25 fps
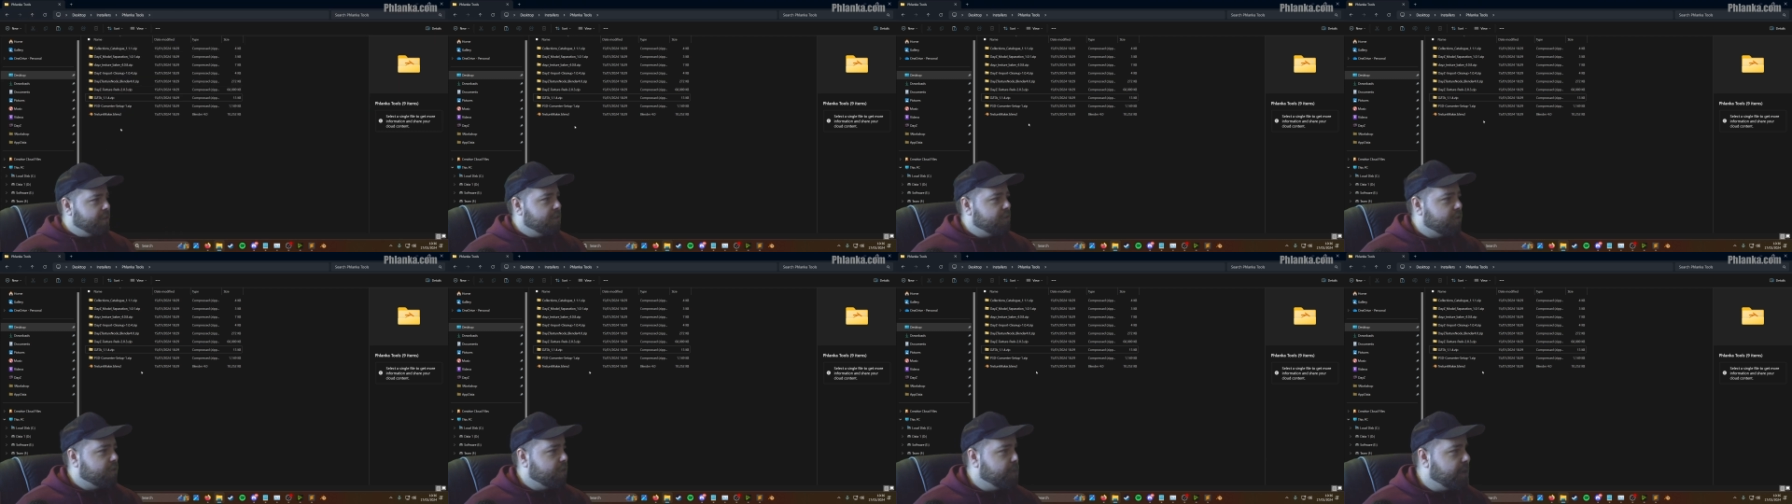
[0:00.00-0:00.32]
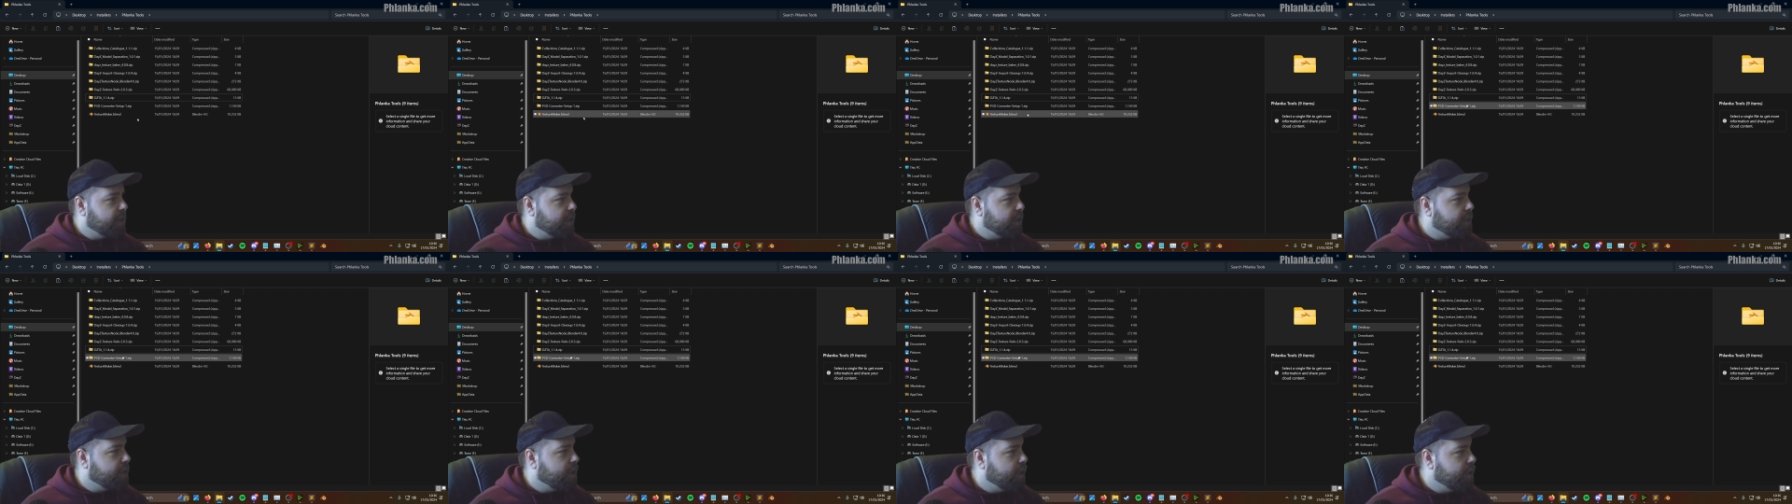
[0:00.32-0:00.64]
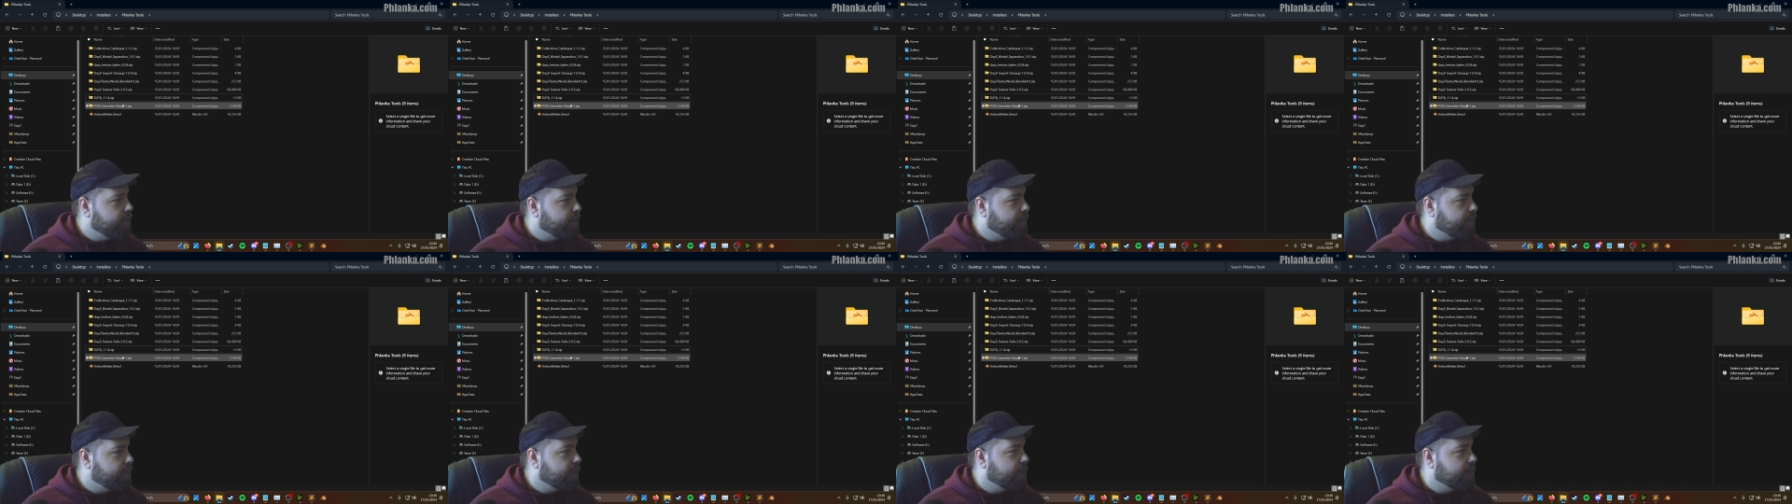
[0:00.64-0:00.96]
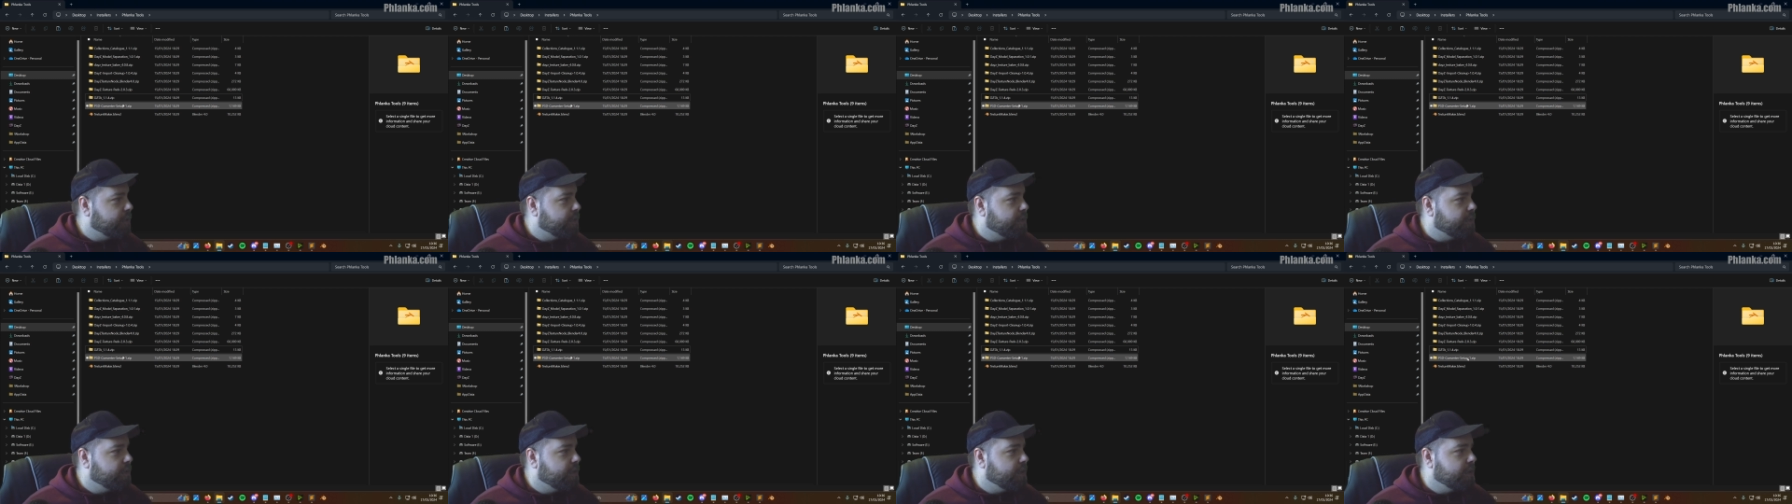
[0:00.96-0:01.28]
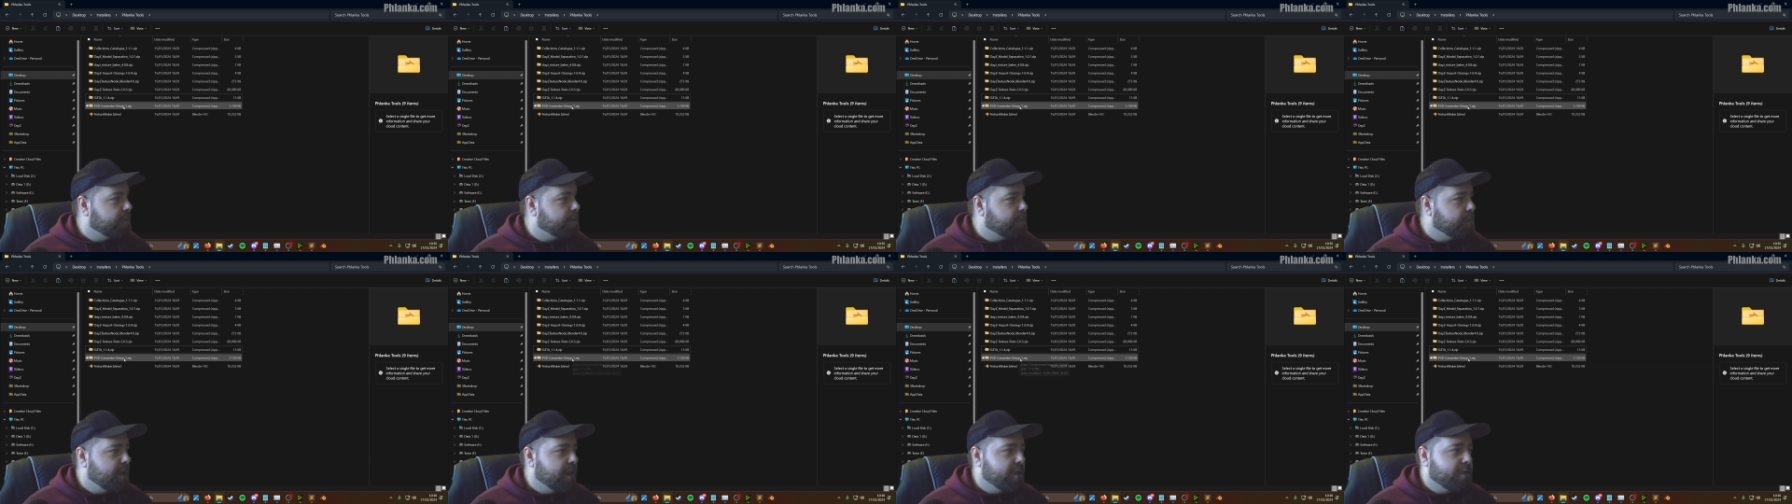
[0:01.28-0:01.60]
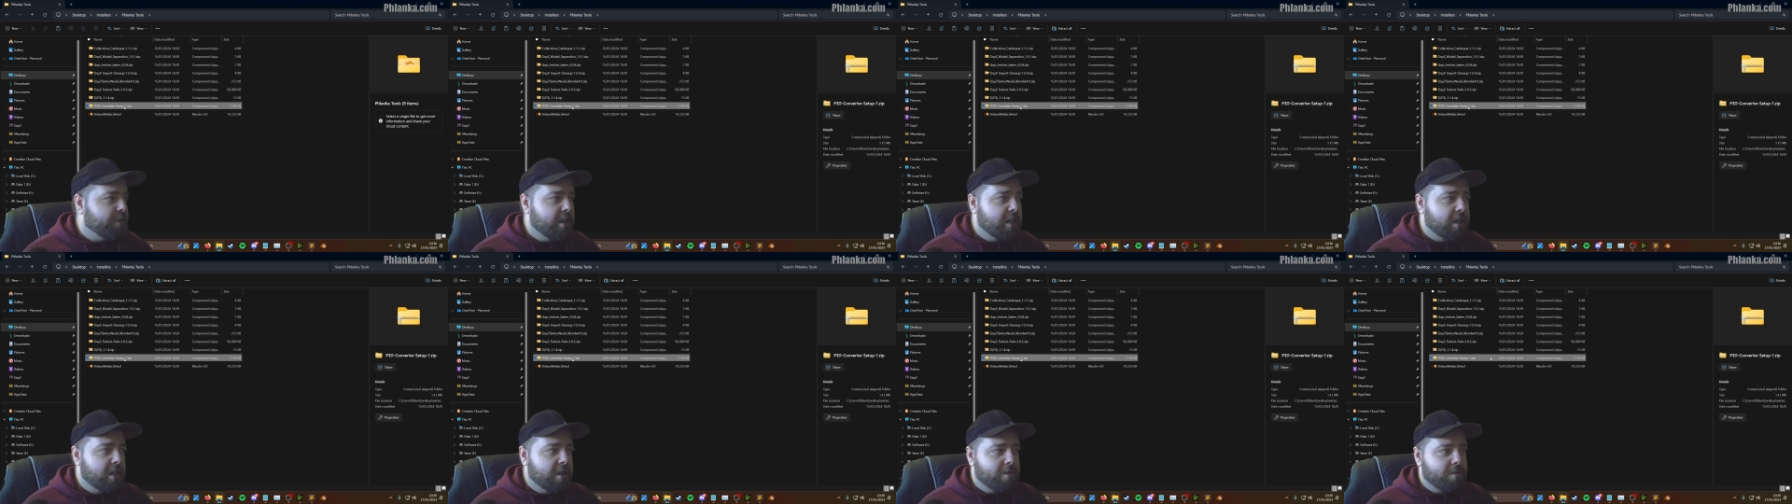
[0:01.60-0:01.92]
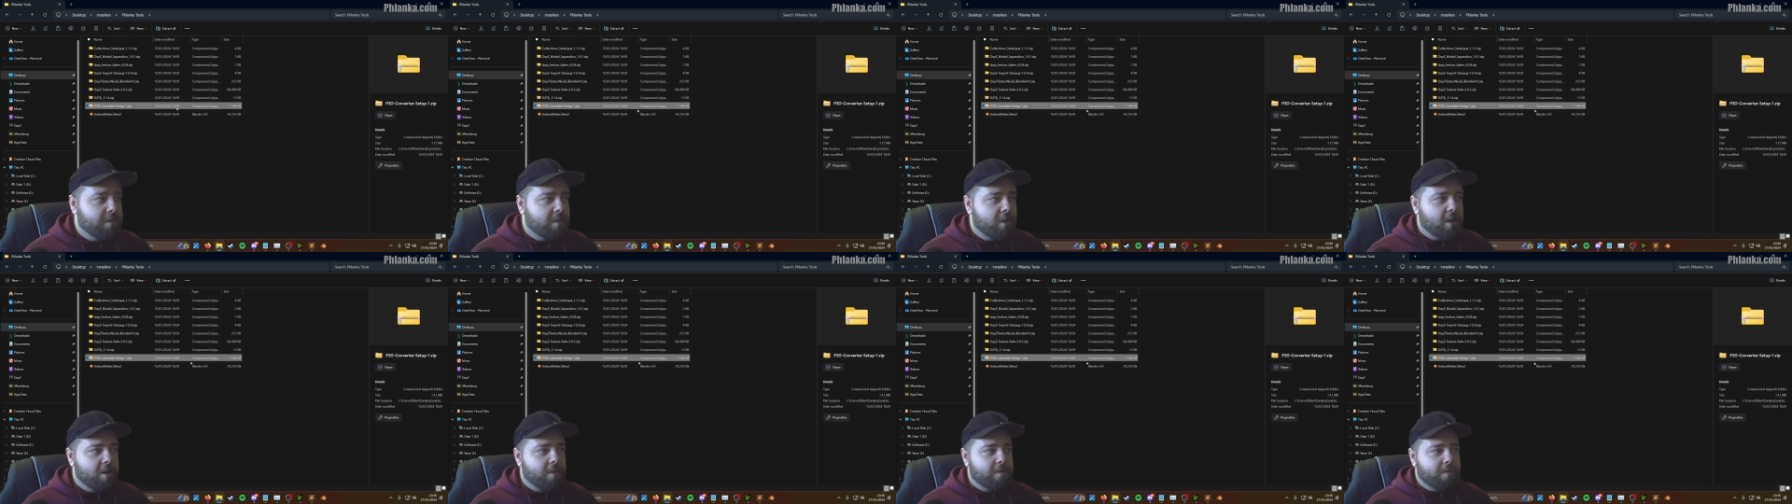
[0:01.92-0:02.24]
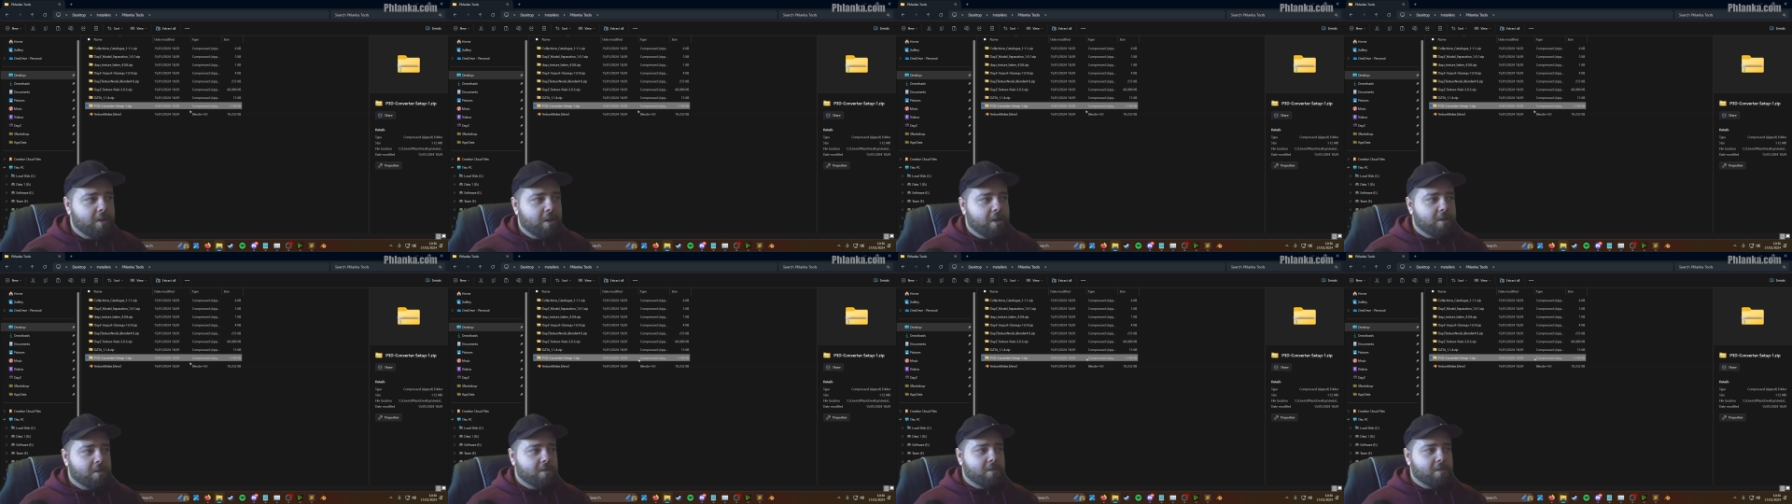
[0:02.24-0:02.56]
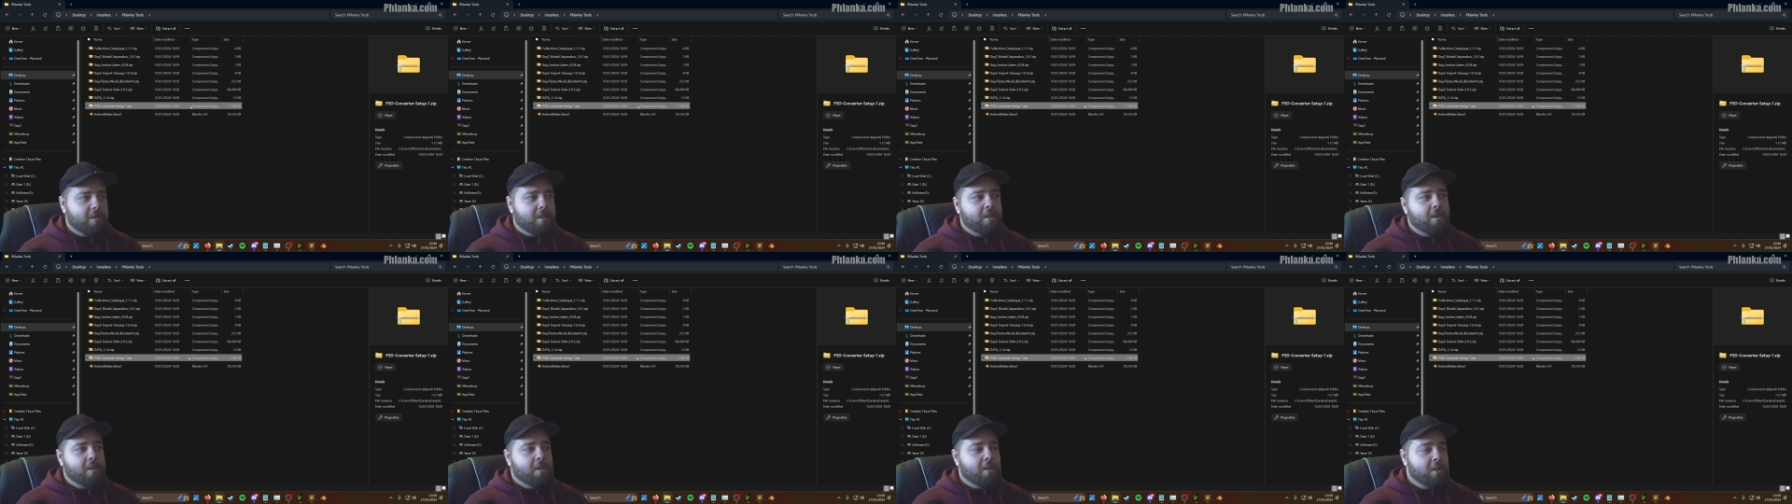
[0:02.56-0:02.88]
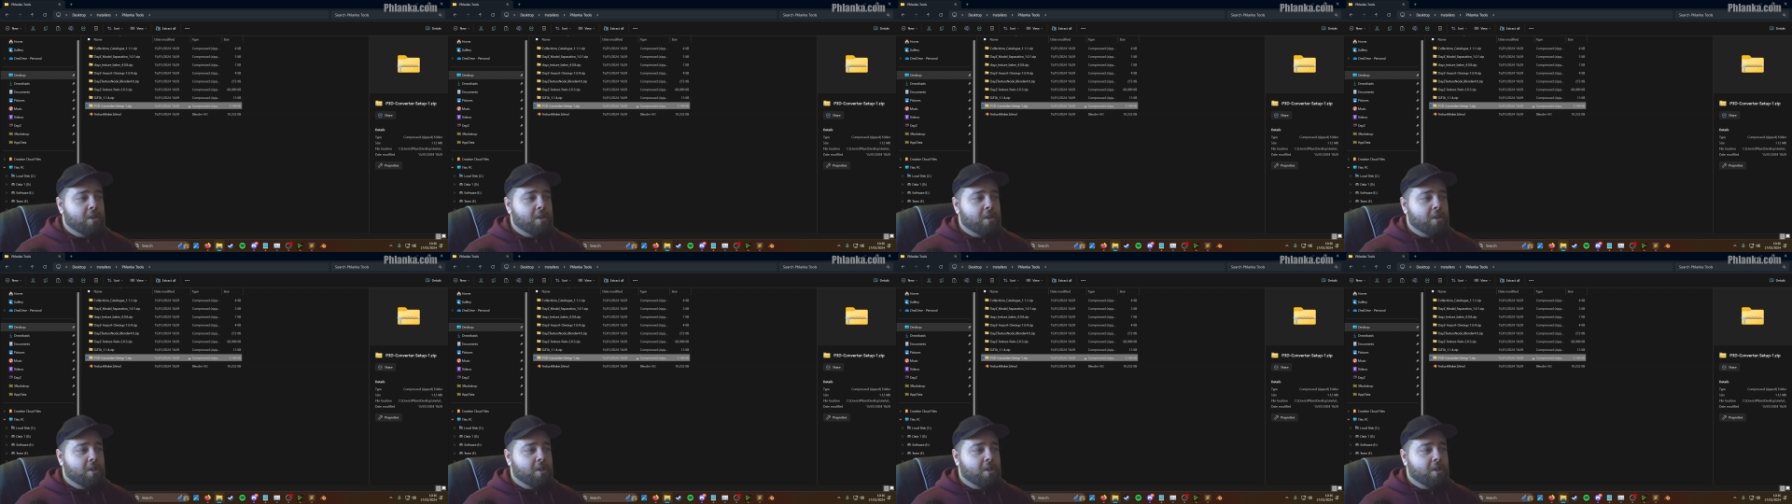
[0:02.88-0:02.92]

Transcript: so we're going to go for the P3D converter first.